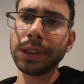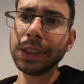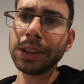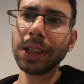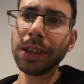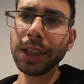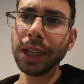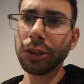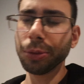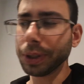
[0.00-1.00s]
There's
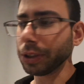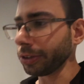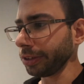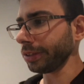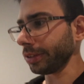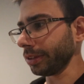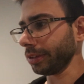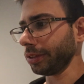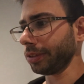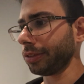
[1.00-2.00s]
nothing else we could do.
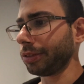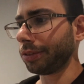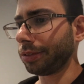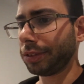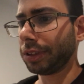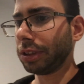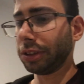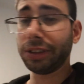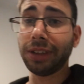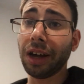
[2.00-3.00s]

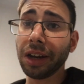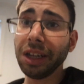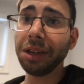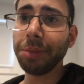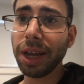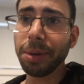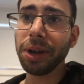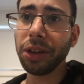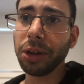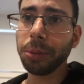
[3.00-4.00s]
Studying, maybe
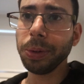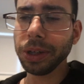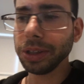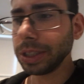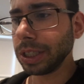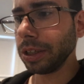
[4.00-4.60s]
a little bit.